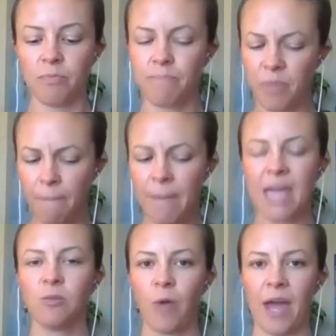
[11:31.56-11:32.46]
the
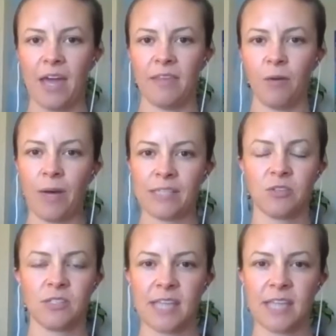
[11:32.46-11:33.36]
main way that western
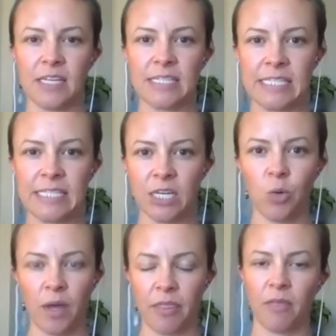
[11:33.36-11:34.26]
societies deal
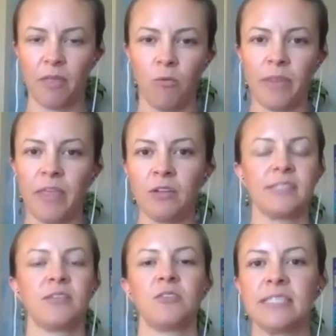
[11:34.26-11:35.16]
with with illness or
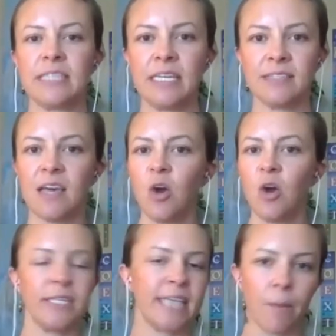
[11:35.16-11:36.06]
disease we
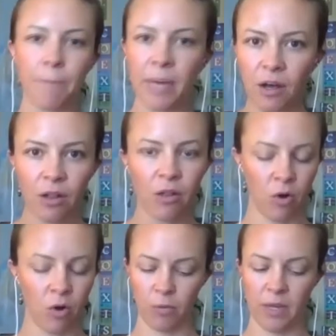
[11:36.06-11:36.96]
take a pill
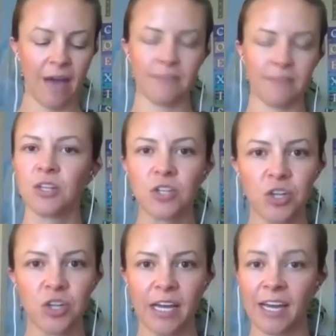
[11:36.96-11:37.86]
or we have
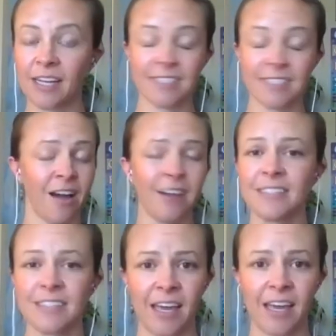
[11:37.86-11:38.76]
surgery and it's not to
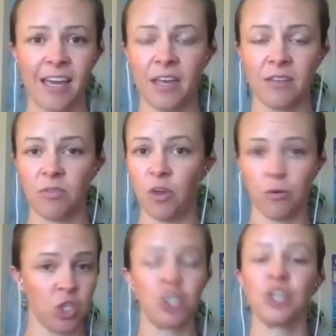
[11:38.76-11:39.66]
say that those
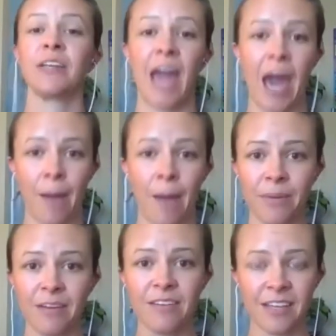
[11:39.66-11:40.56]
shouldn't
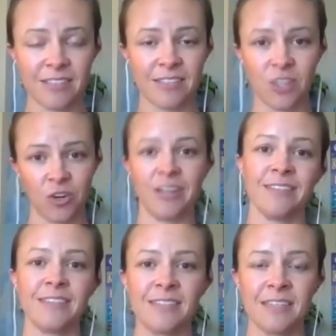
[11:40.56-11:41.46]
happen in certain
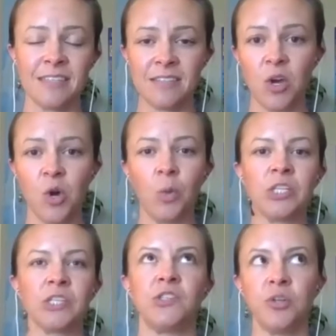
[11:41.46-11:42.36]
instances we
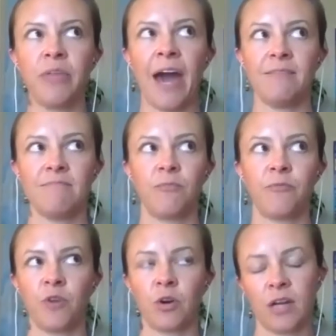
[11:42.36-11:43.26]
just do that
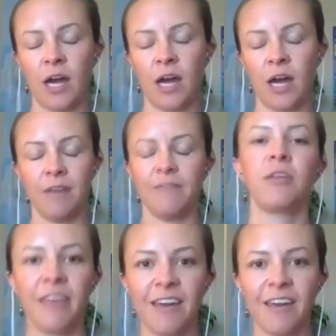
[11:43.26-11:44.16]
for kind of everything.